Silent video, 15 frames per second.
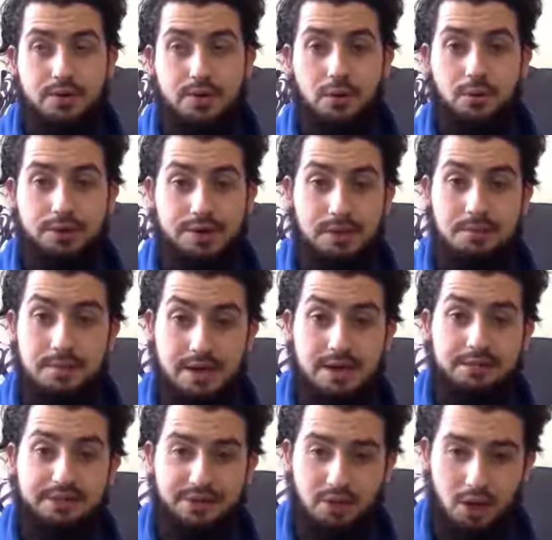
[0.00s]
like, what does it
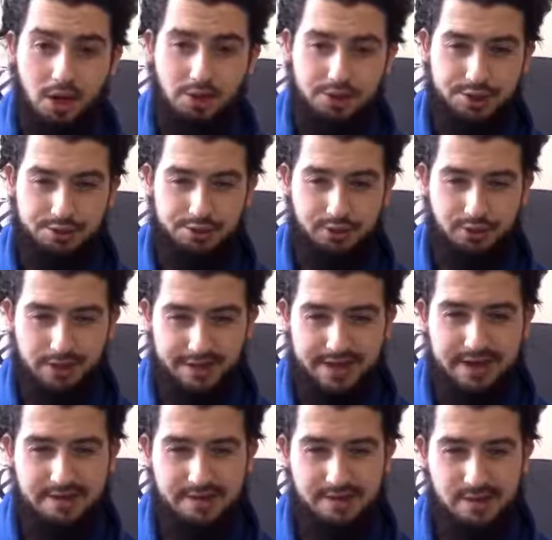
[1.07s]
mean for your culture and your
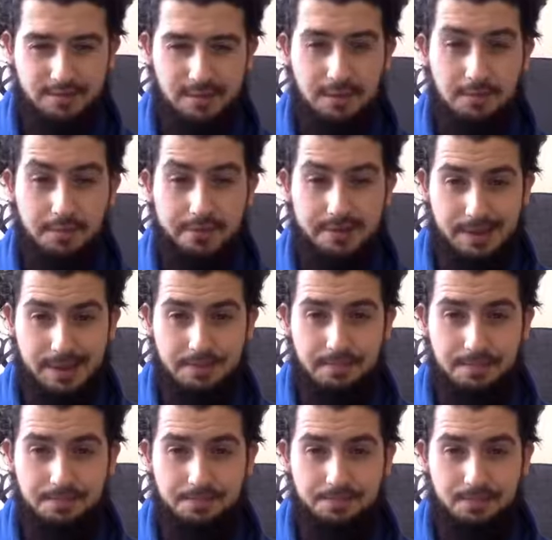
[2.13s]
identity to be a Muslim?